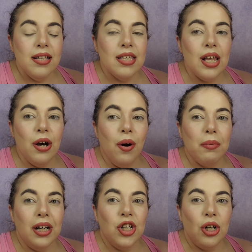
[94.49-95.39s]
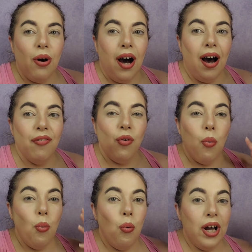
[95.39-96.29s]
So I'm going to show off
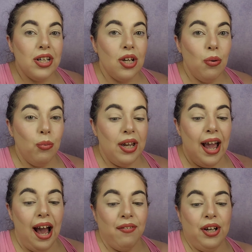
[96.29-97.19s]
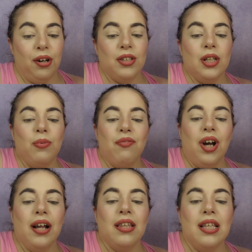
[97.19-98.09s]
what we have here. So we've
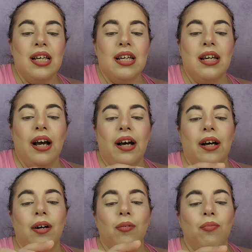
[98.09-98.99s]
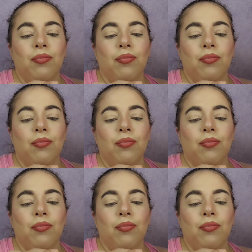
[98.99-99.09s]
got the uh,